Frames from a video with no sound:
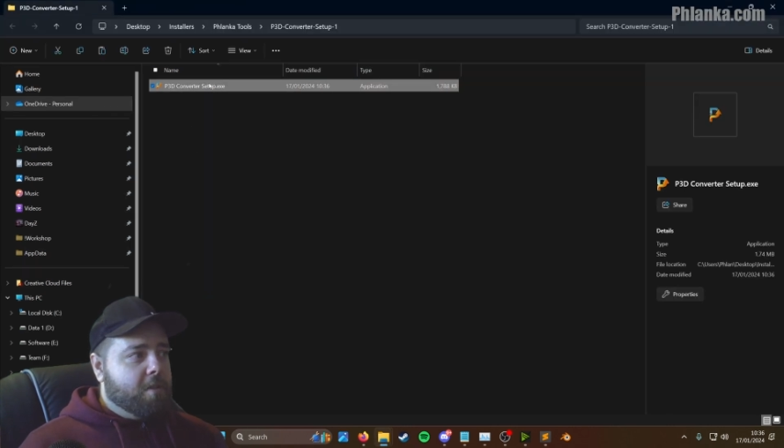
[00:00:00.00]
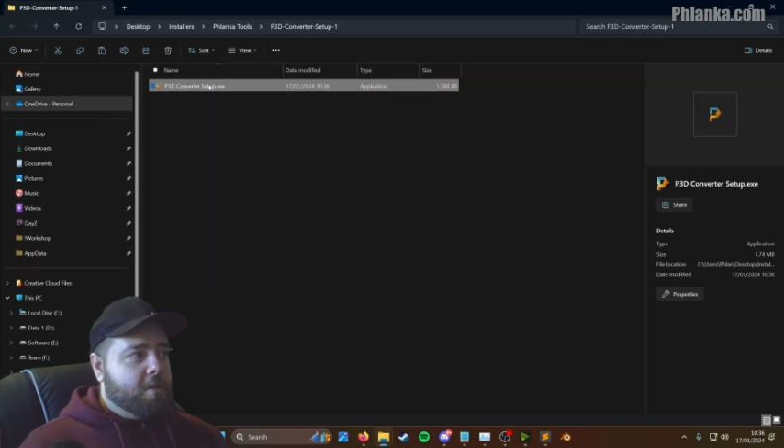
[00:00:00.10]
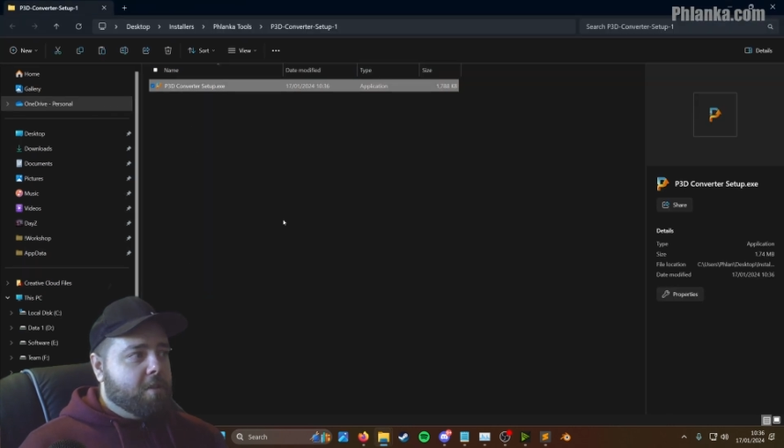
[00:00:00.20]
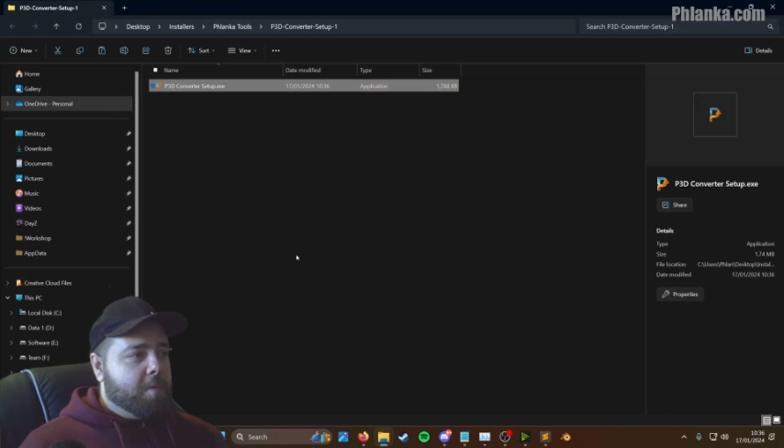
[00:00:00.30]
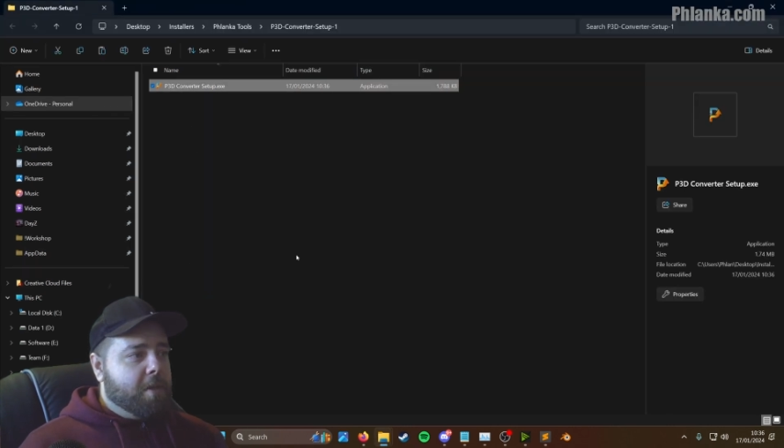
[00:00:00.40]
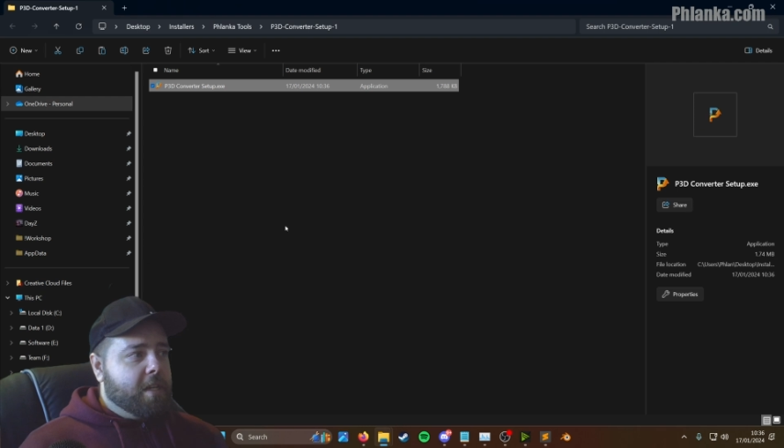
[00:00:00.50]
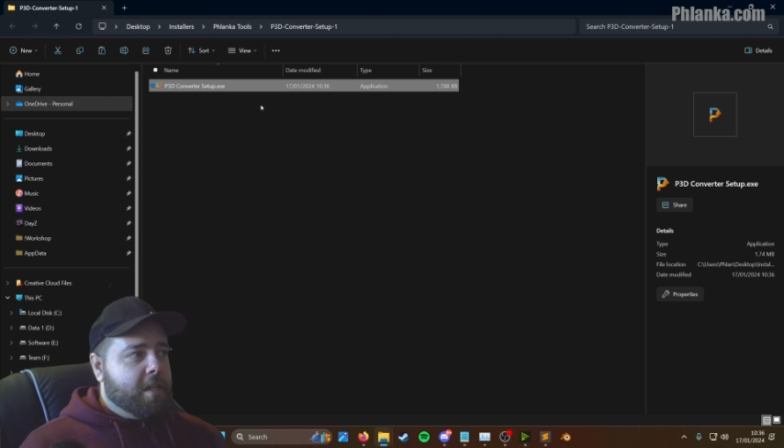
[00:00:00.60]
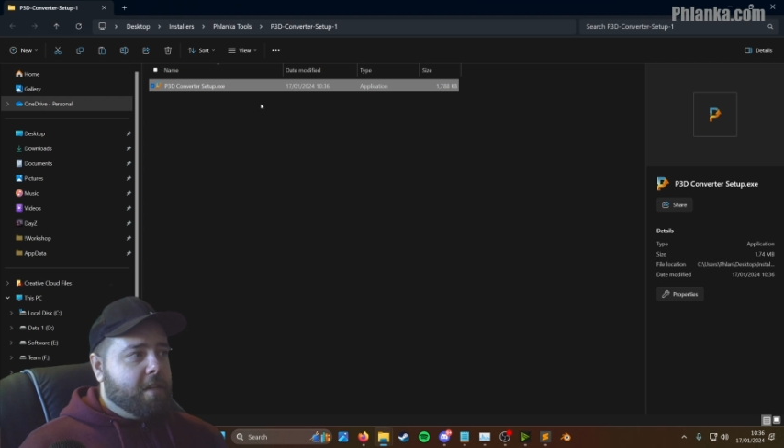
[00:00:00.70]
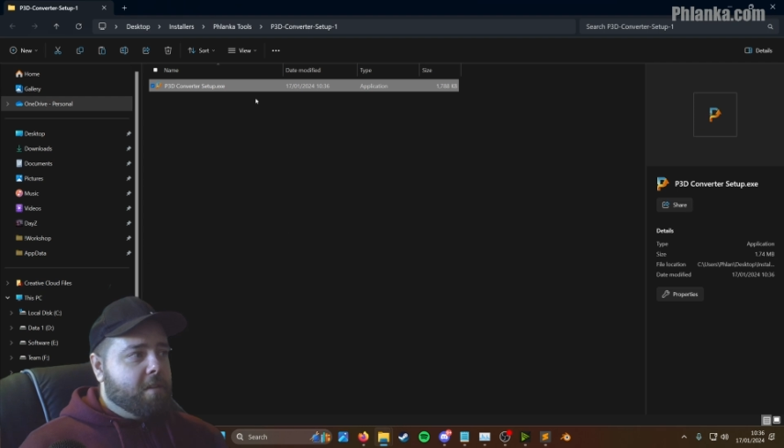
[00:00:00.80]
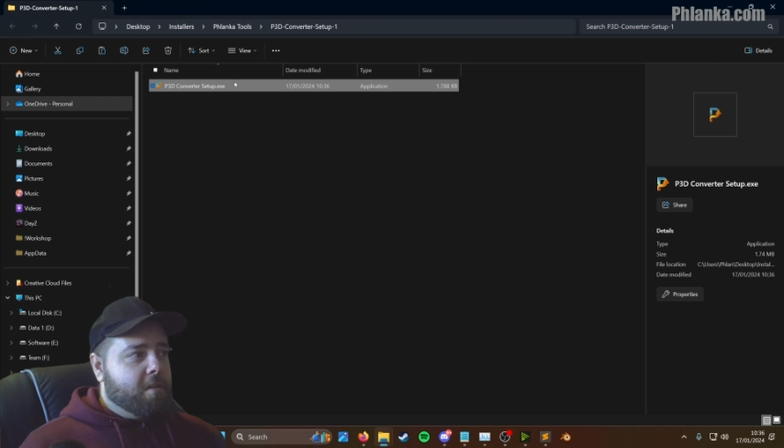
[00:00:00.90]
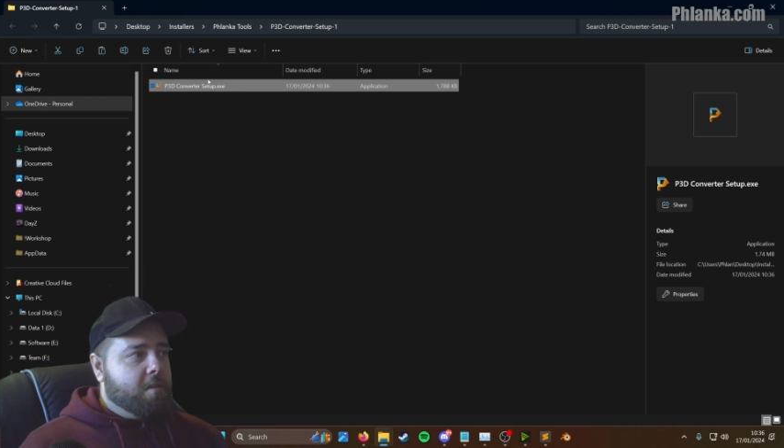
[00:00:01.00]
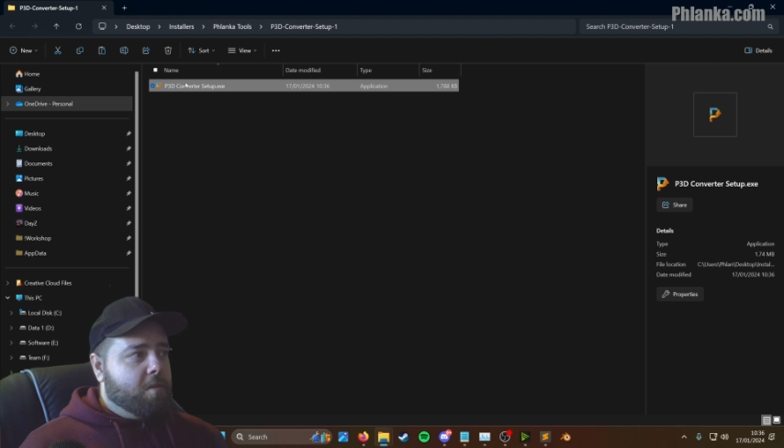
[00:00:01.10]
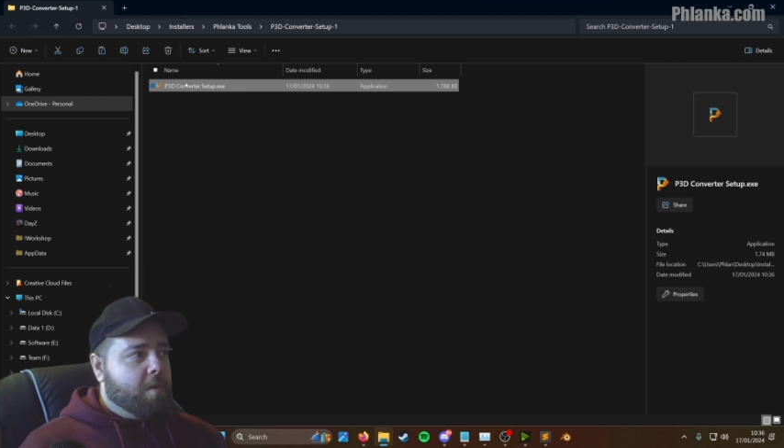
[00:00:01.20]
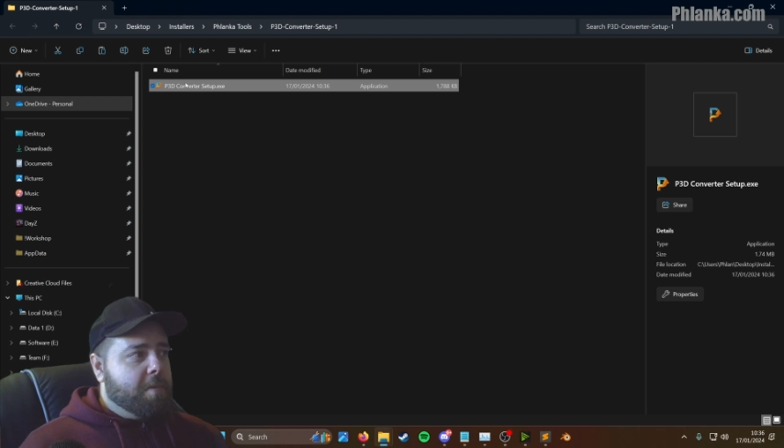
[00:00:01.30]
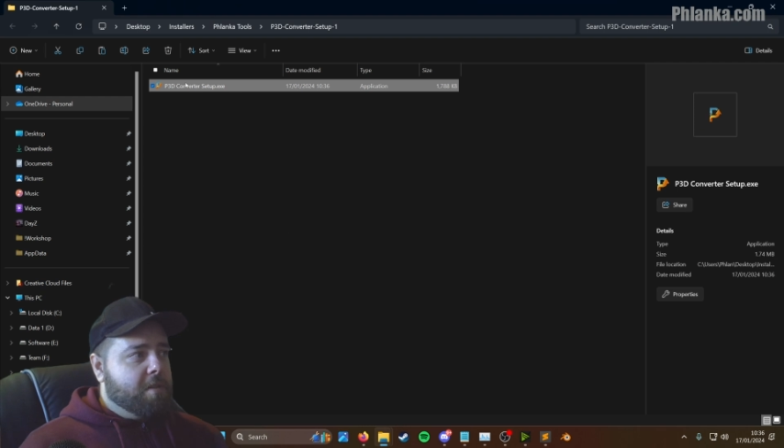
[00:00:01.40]
You just double click it.
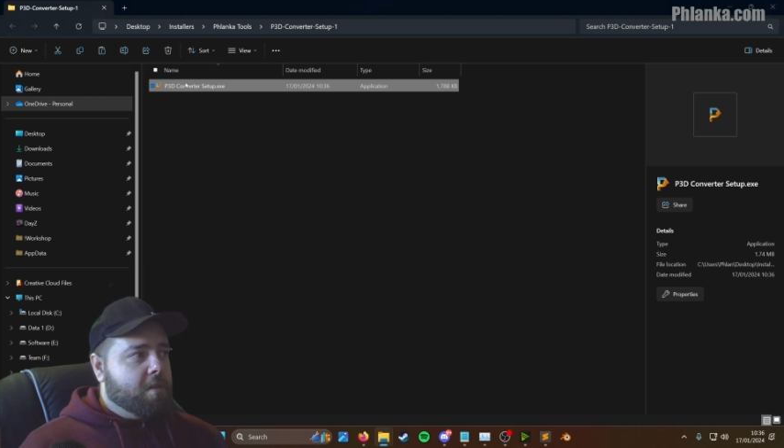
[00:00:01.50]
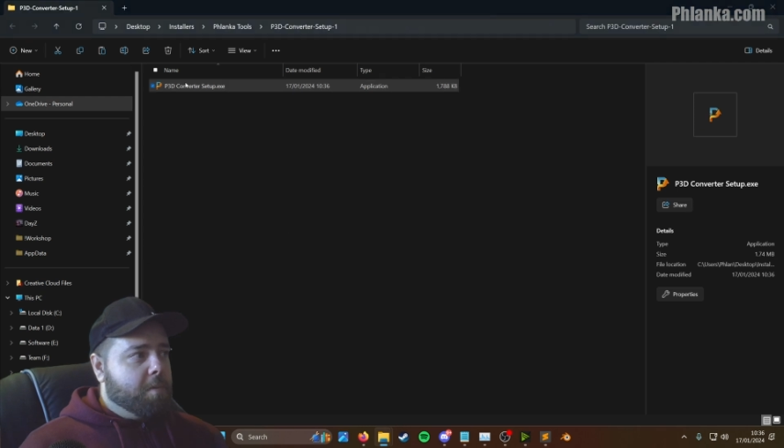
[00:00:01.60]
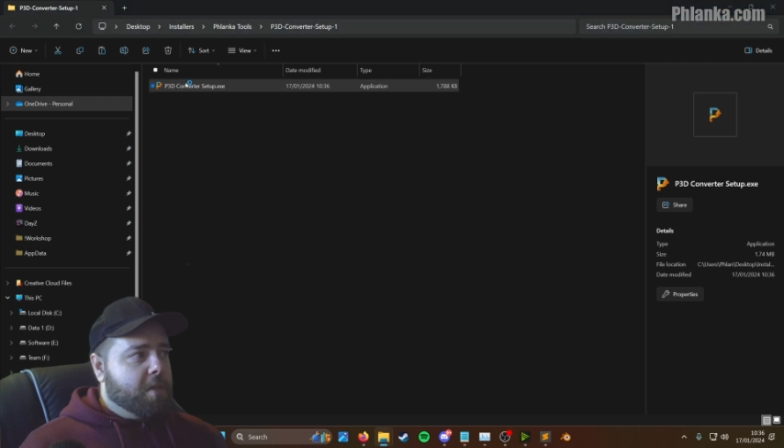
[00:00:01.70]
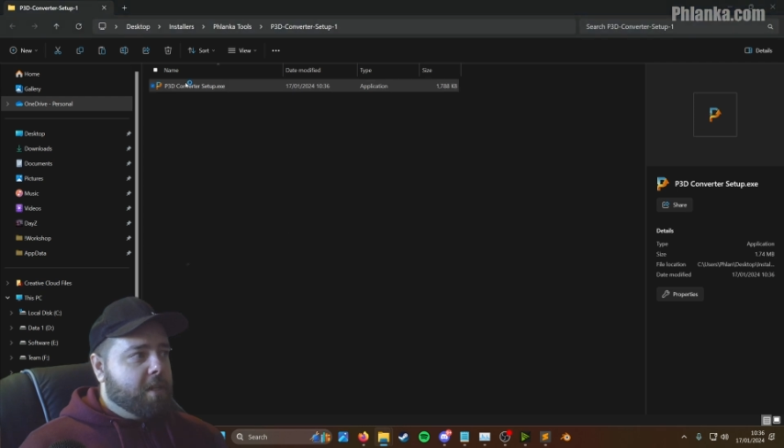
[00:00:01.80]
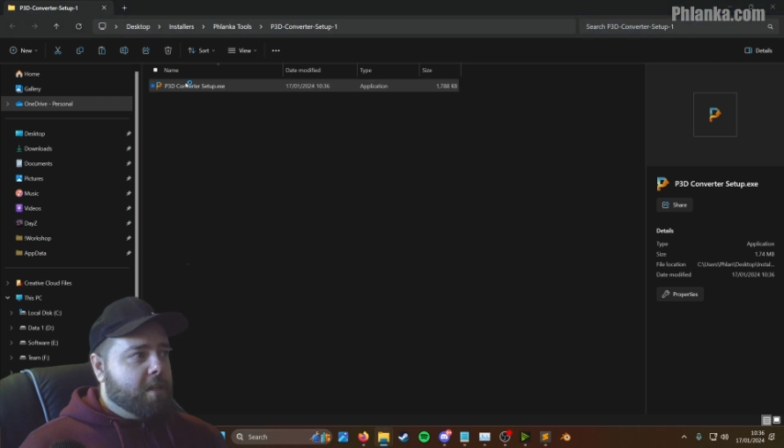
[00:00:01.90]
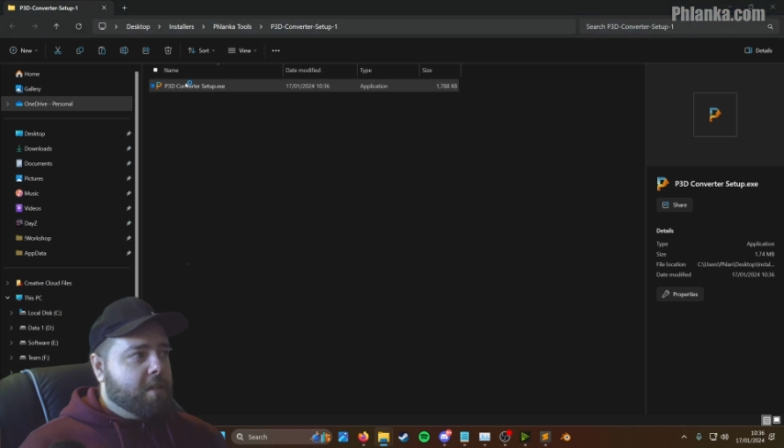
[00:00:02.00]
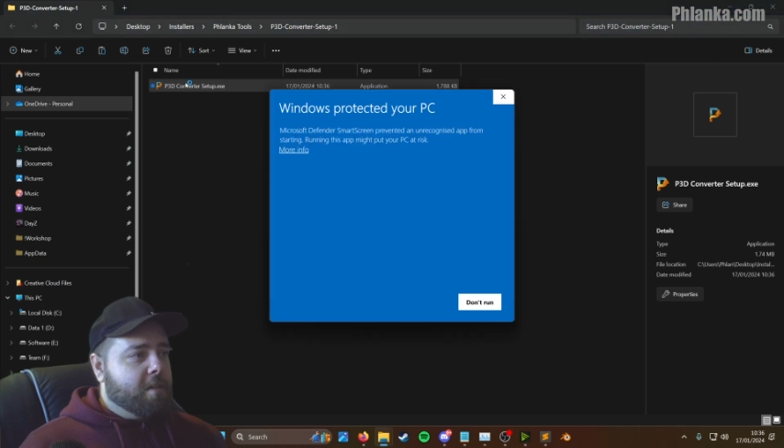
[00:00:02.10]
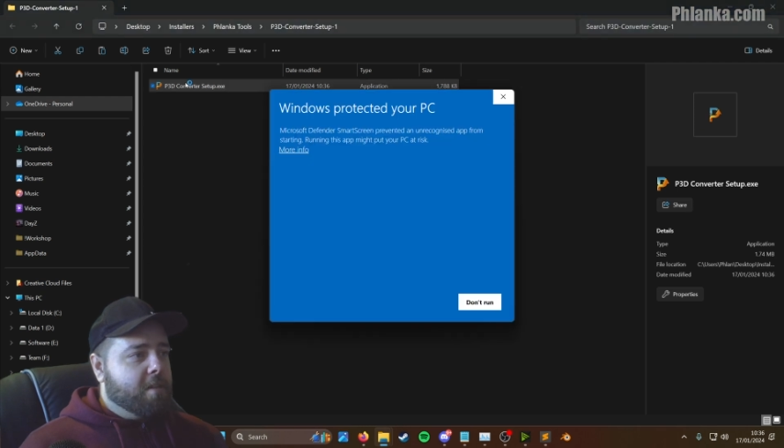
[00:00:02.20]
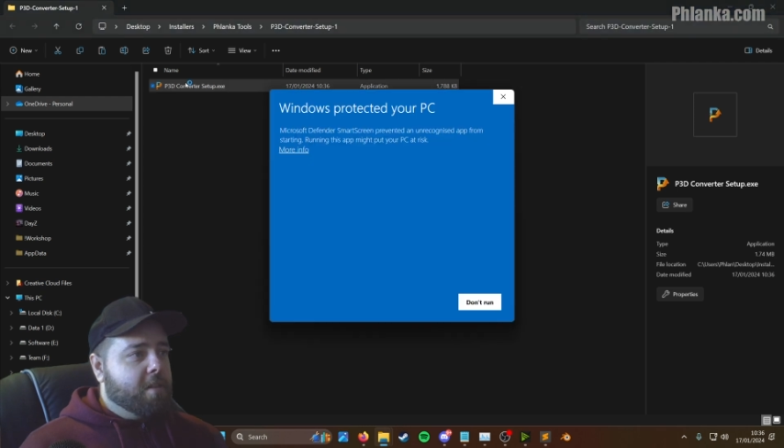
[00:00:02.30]
Oh, I missed a double click.